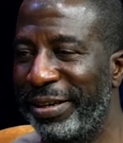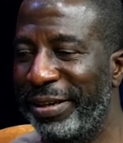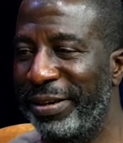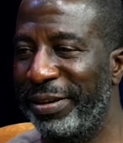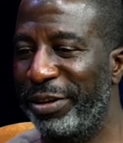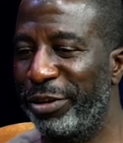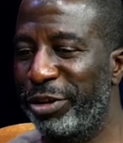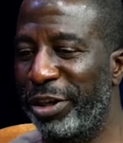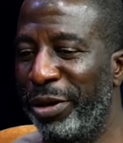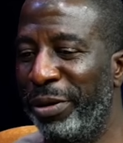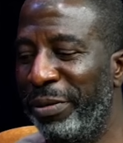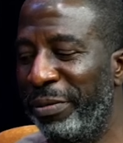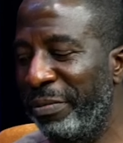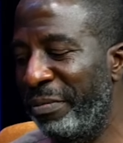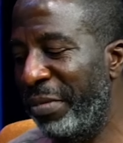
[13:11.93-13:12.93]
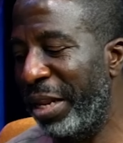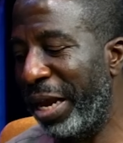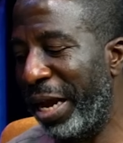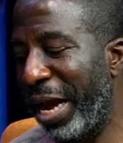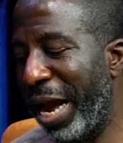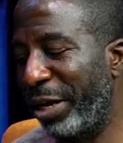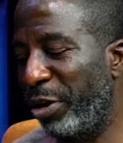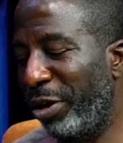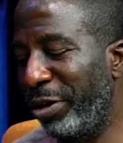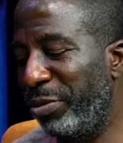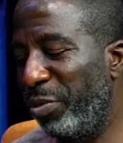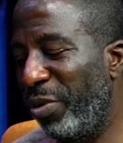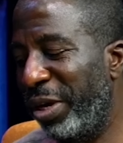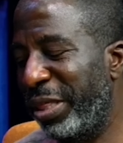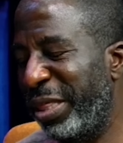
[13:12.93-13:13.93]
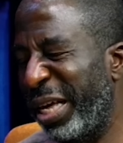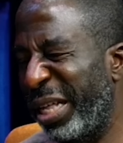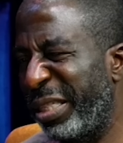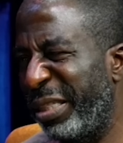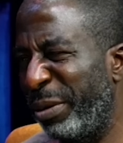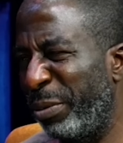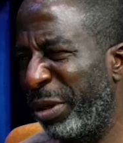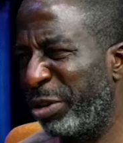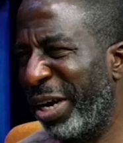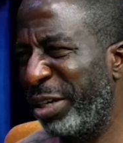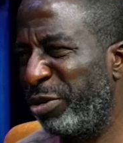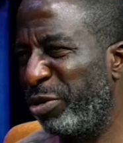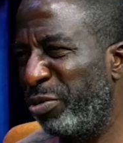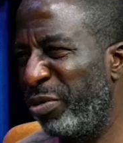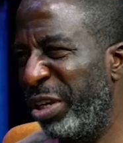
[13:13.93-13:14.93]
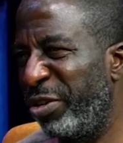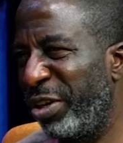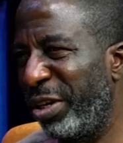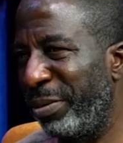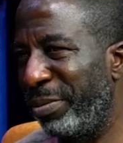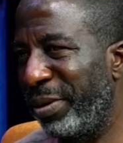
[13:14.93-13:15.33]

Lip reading: So I gotten word that they were trying to reach him.